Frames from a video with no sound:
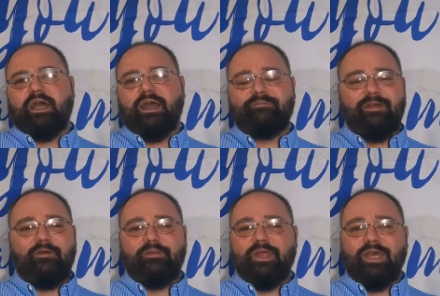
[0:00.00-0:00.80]
I
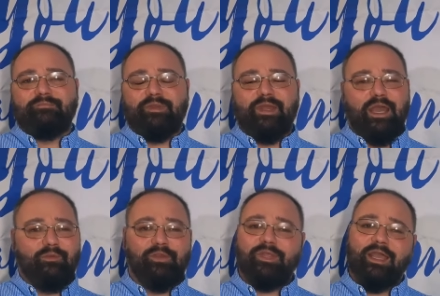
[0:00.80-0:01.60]
found that I
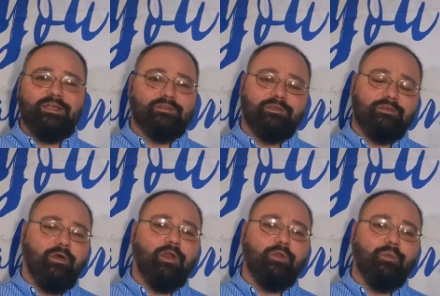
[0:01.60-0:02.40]
really had to learn the
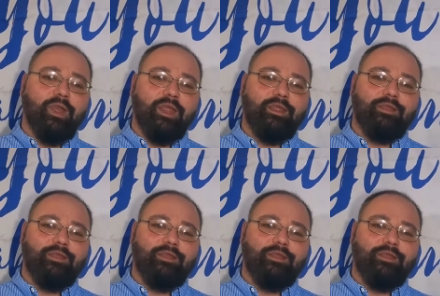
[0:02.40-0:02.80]
hard way.